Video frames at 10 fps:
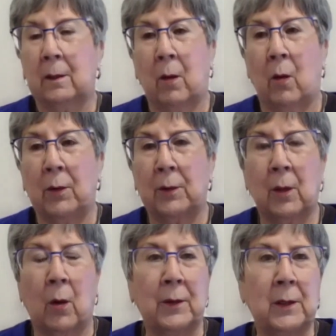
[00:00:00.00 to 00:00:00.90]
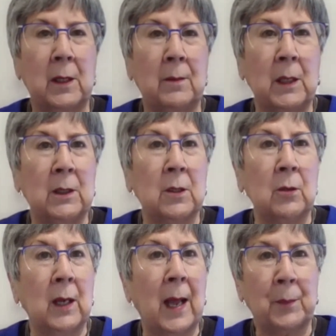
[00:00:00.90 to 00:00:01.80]
All the team needs
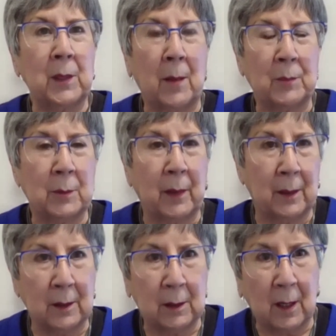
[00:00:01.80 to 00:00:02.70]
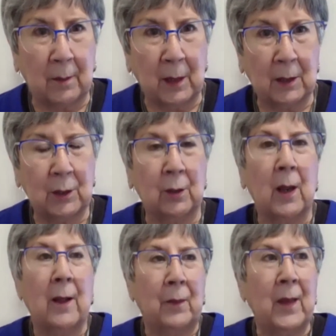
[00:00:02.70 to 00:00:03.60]
new laptops by this time next year.
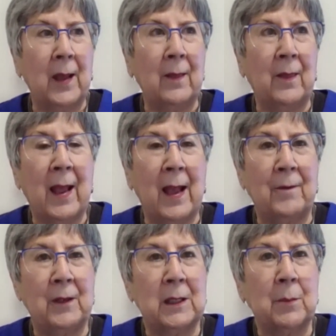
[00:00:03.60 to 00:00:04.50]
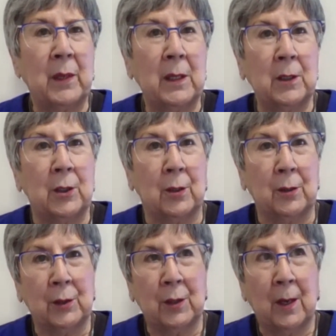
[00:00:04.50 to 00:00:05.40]
They have
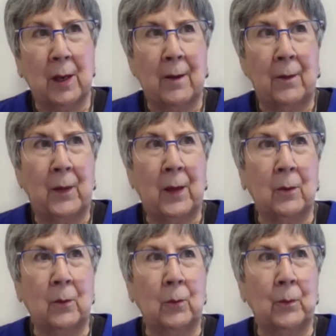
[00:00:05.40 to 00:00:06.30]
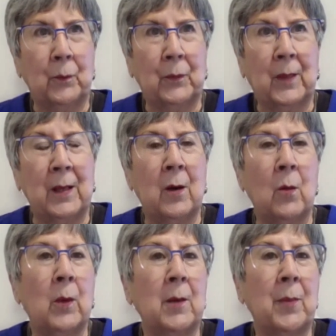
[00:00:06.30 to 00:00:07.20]
expenditures that they
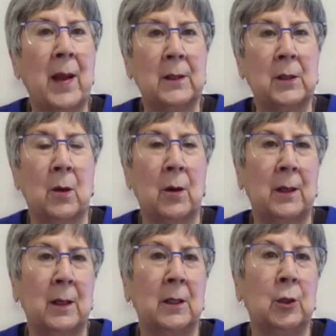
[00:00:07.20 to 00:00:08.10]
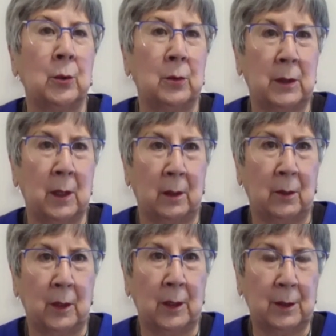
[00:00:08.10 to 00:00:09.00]
don't want to pass on in a dues
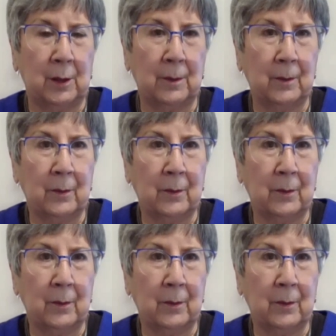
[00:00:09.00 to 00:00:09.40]
increase.